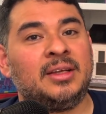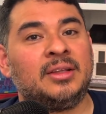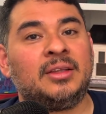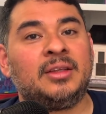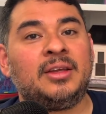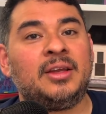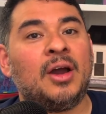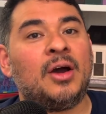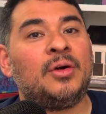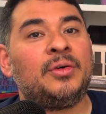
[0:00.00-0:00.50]

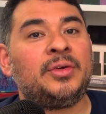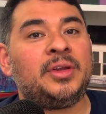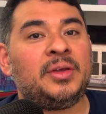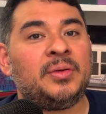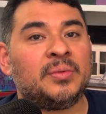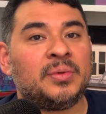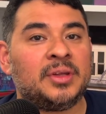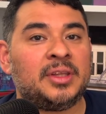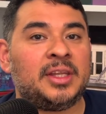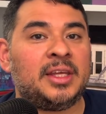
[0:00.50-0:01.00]
Leone
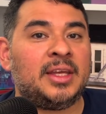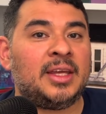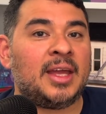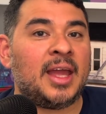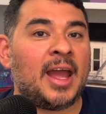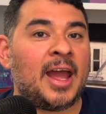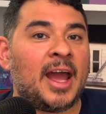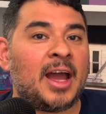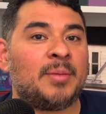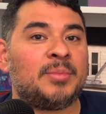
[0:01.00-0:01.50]
really
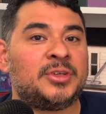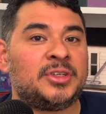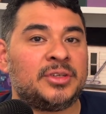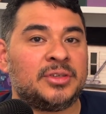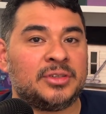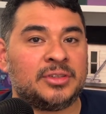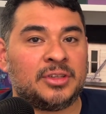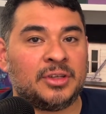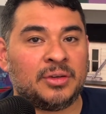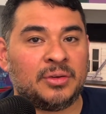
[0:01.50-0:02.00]

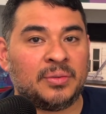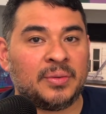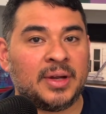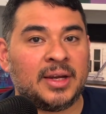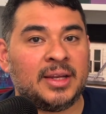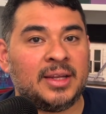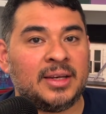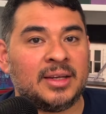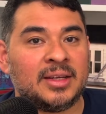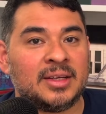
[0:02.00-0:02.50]
captures the
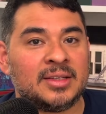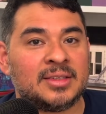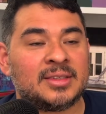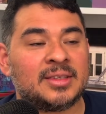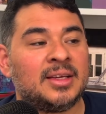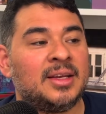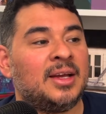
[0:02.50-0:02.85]
grittiness.